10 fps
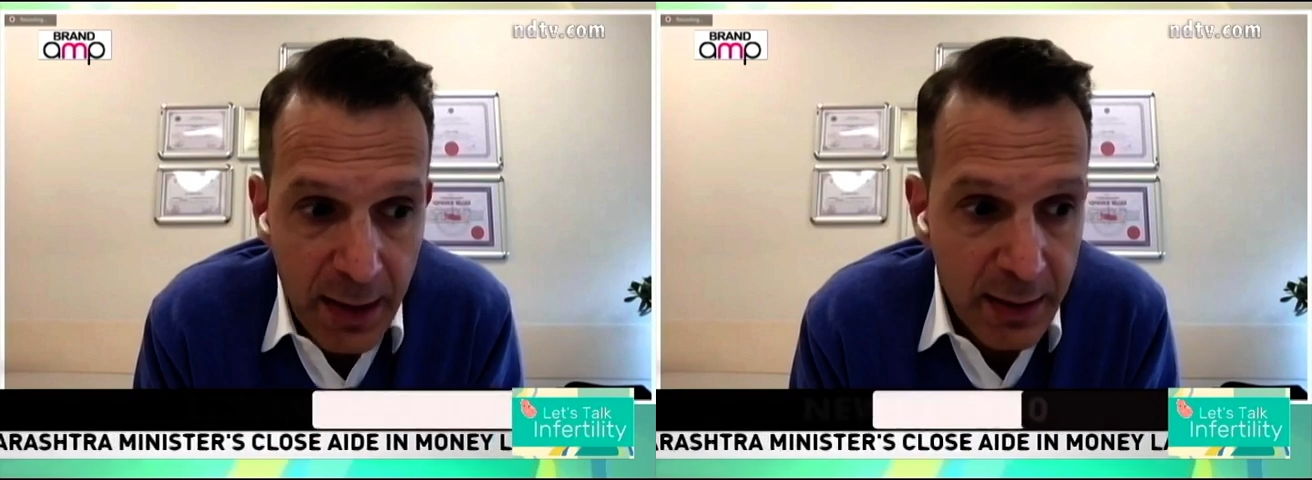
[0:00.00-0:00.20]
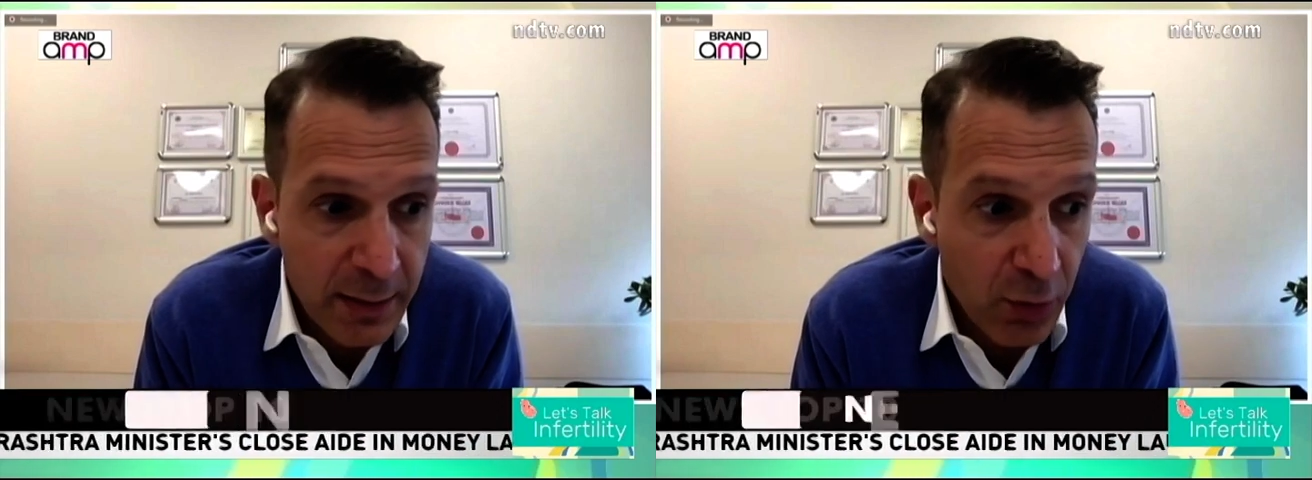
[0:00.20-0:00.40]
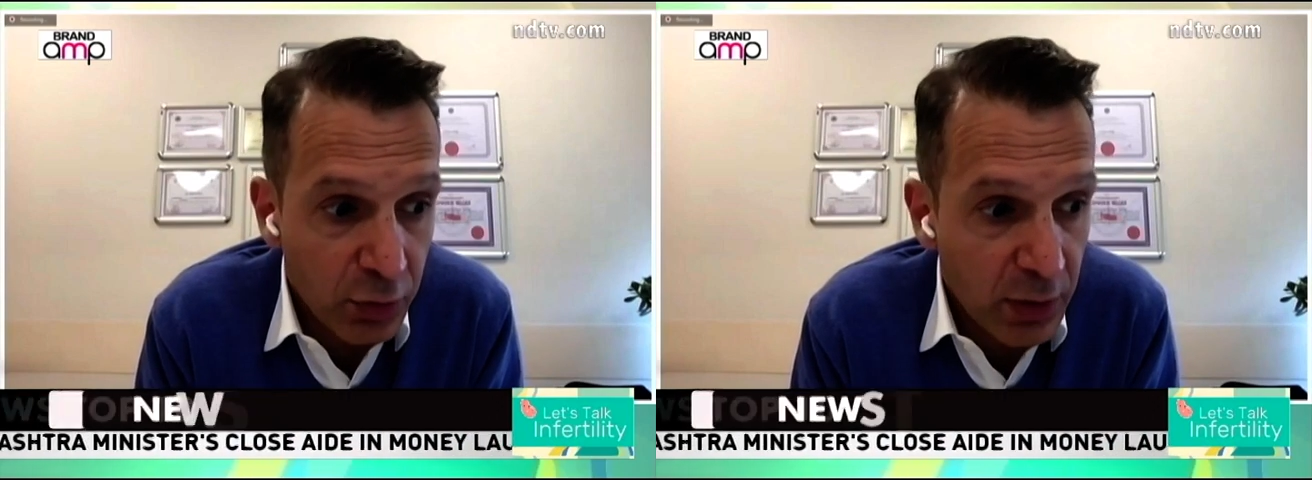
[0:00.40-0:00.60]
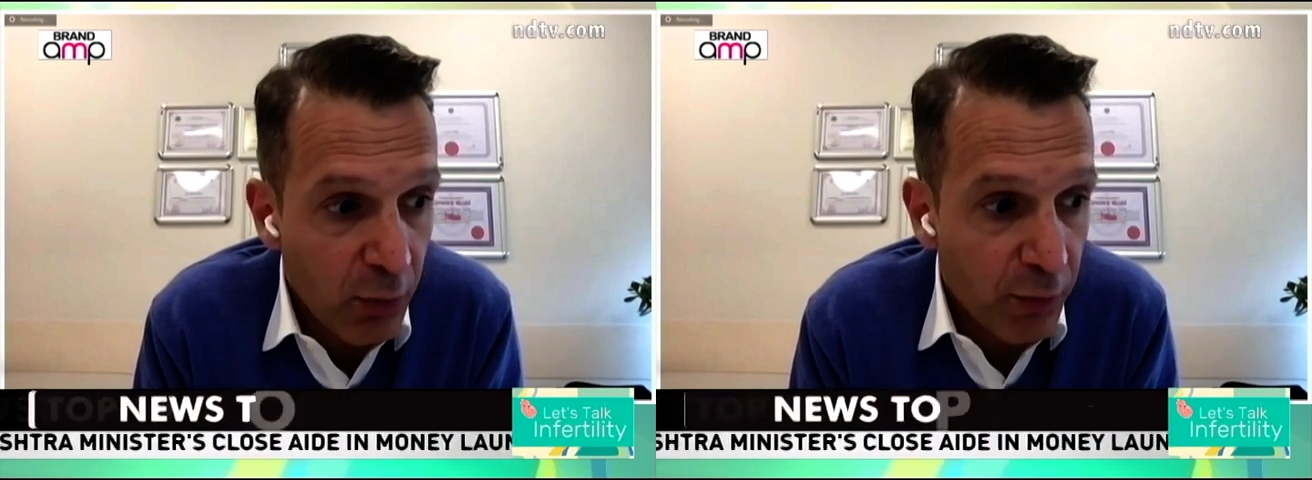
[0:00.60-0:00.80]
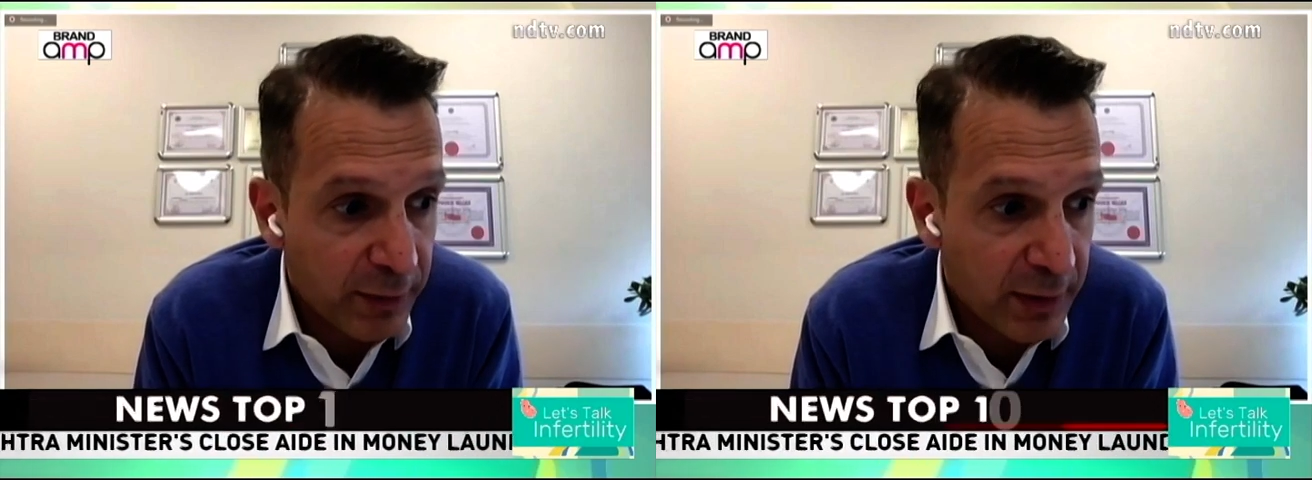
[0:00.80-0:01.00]
and on
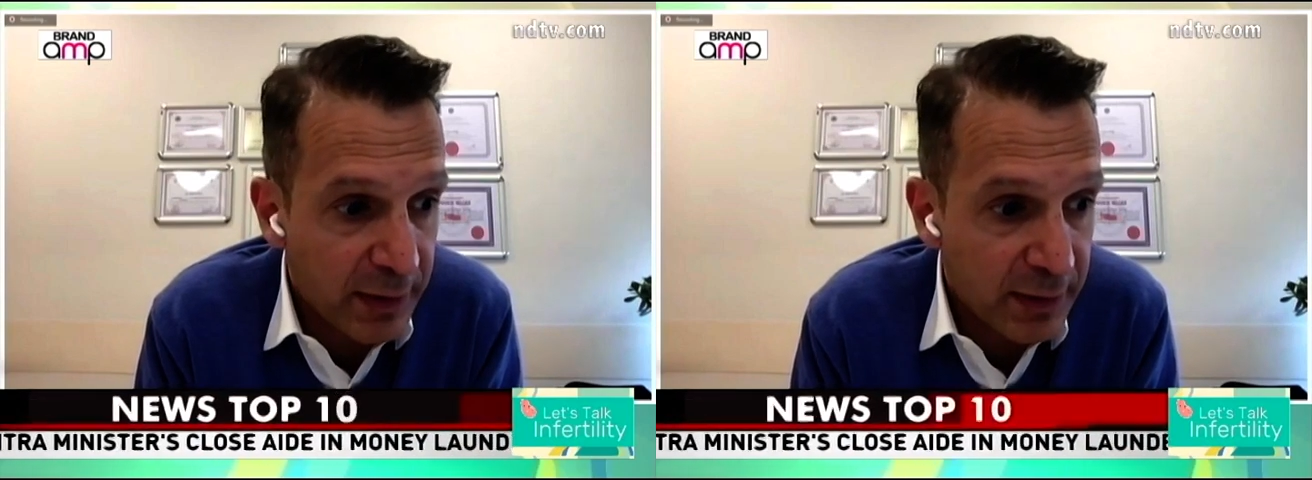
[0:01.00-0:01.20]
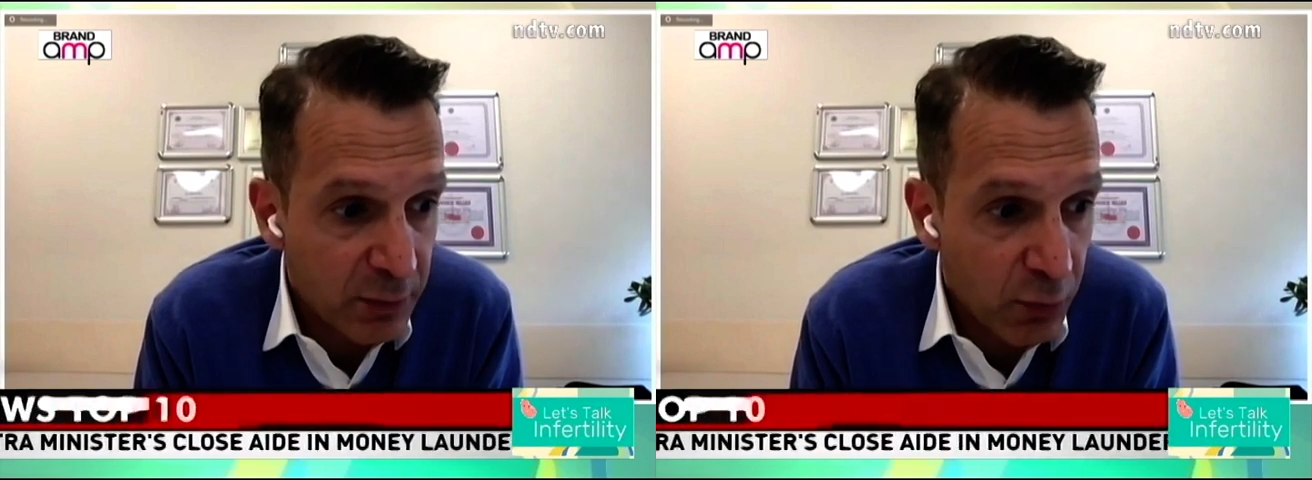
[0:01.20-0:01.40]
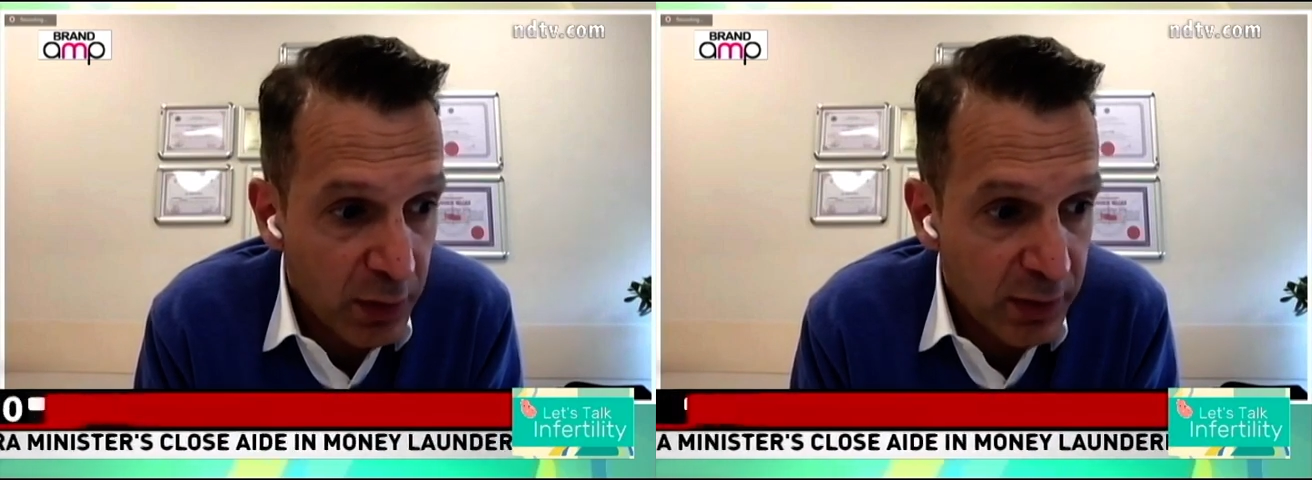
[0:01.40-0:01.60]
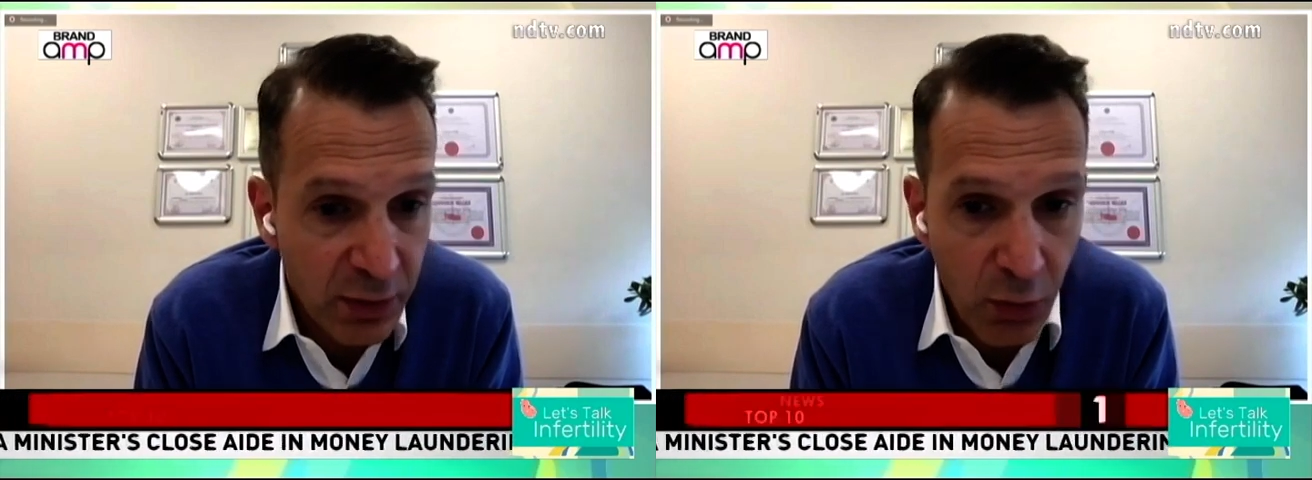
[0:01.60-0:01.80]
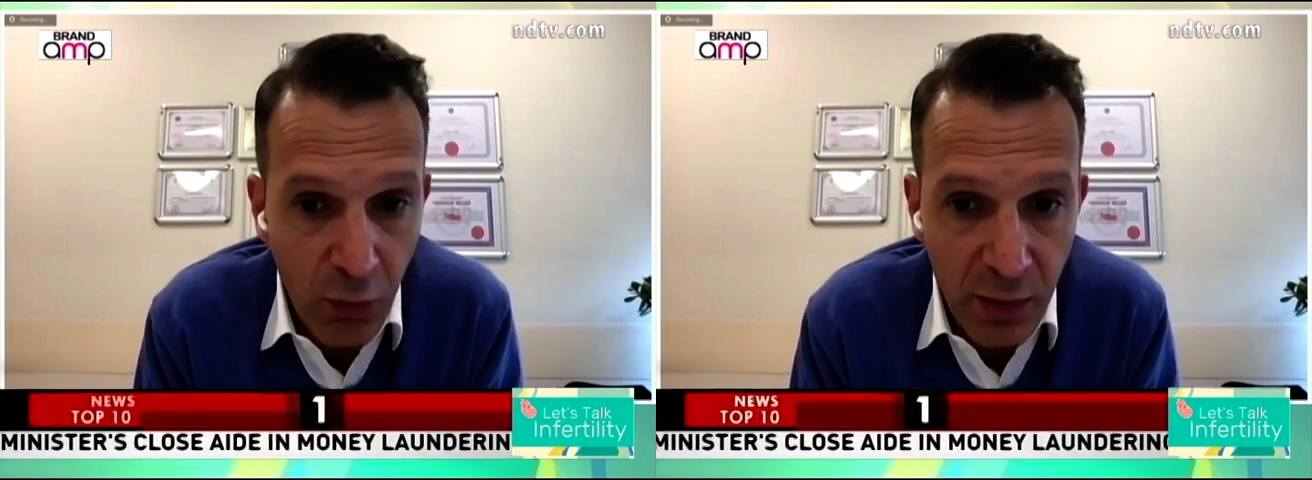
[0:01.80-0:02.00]
top of these, what
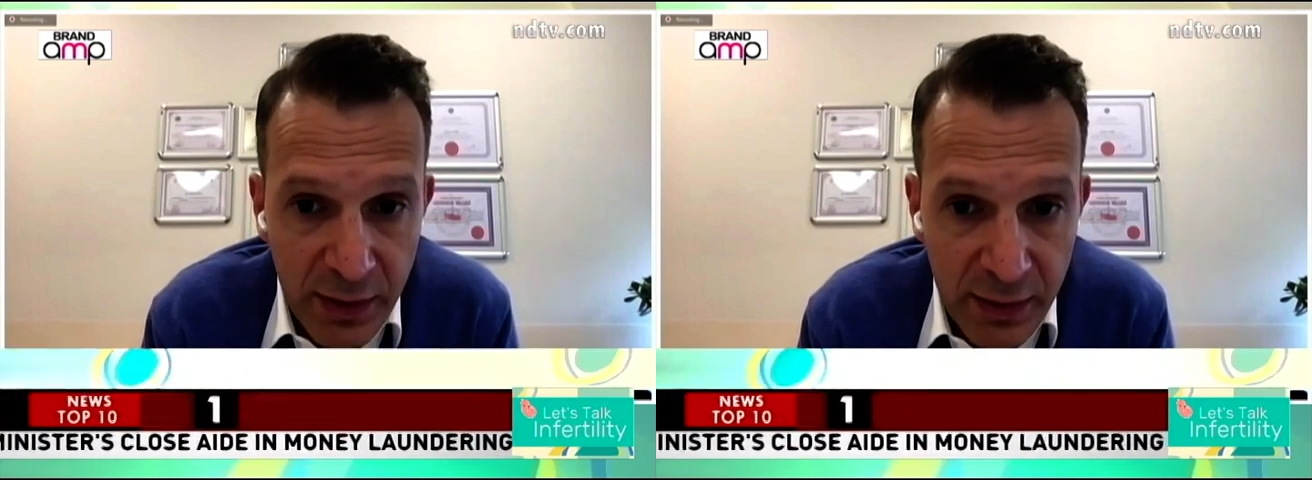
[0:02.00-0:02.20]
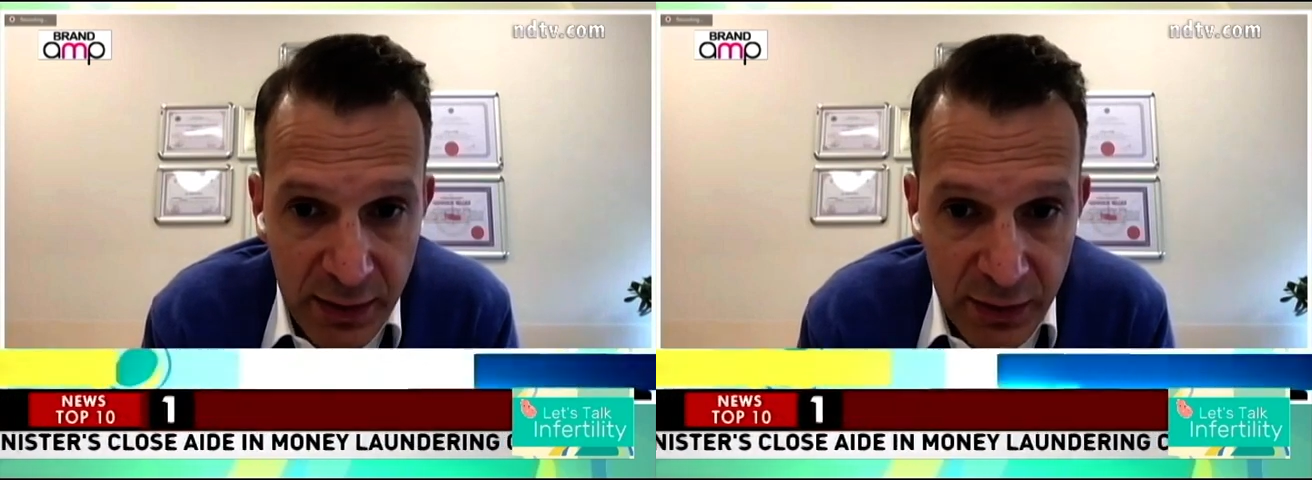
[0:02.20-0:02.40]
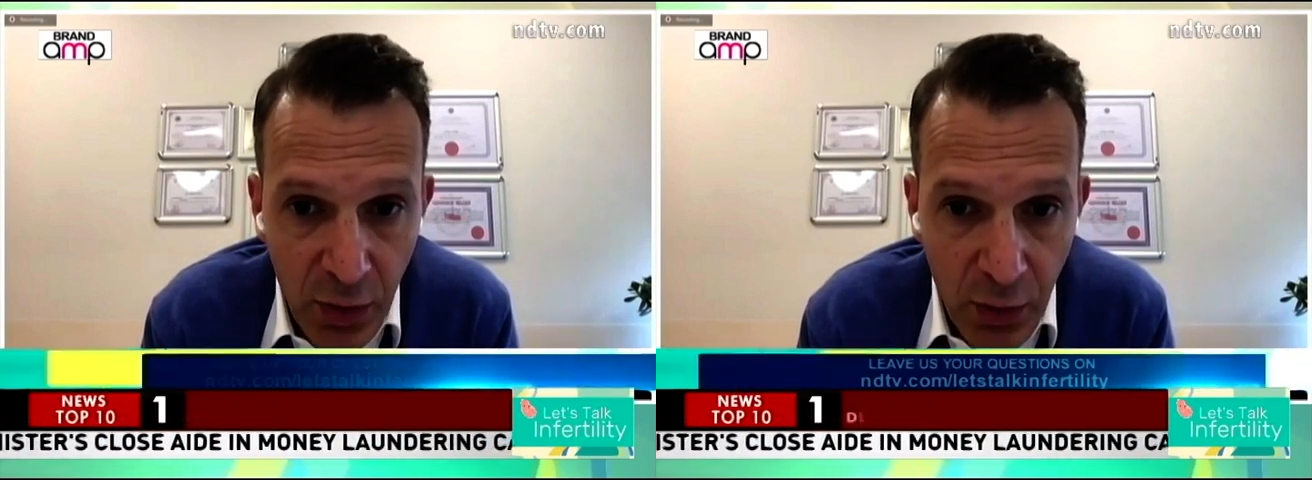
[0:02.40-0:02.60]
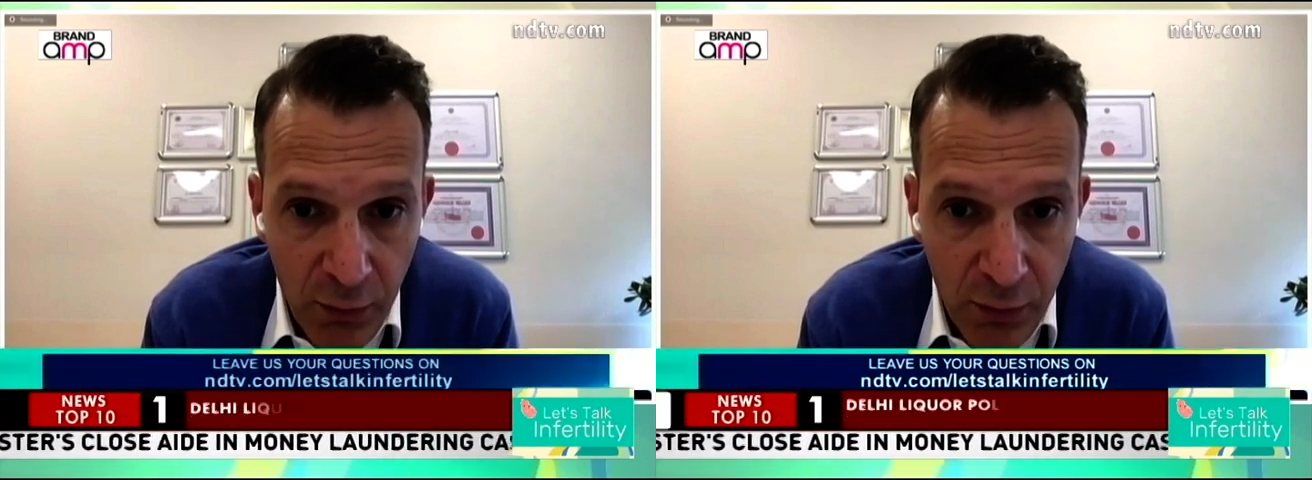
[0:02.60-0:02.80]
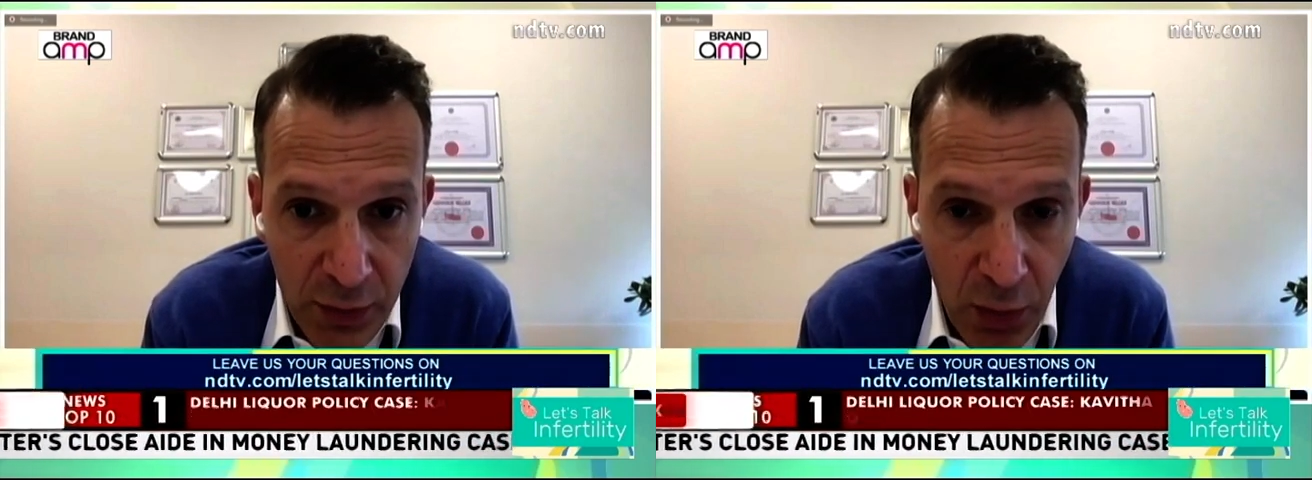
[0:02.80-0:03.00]
is the ovarian reserve.